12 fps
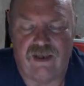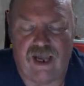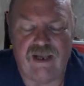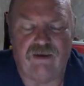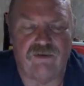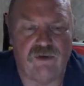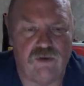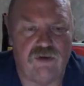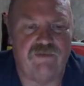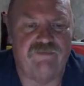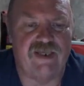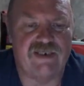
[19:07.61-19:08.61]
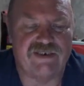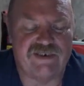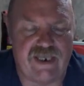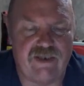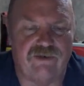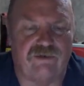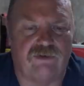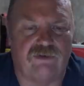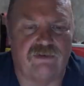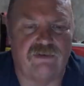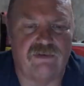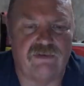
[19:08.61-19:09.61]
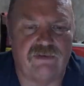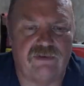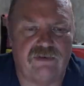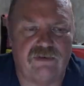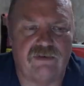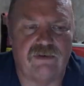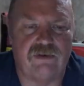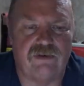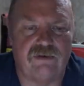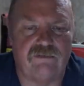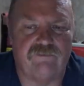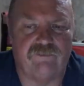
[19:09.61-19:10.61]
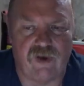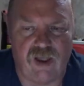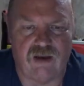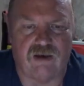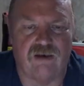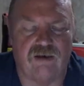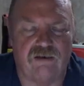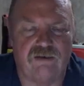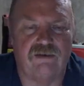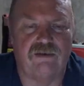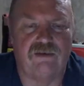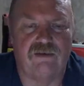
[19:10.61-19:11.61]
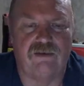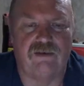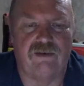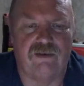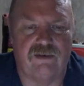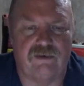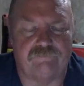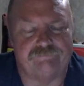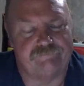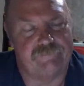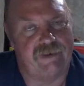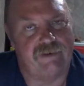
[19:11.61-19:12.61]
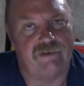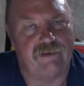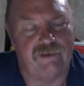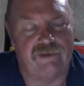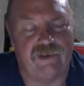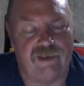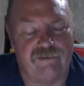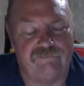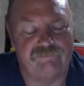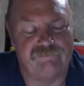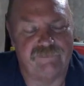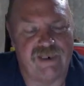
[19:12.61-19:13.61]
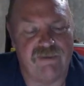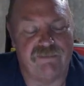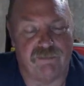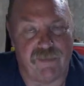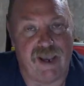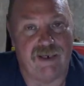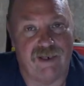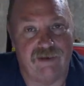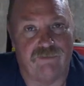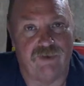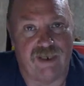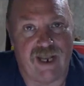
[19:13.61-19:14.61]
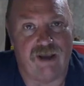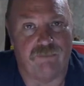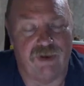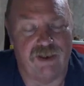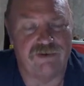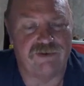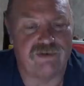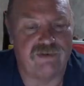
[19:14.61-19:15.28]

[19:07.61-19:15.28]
I don't know of a single vlogger, and keep in mind I don't get out much,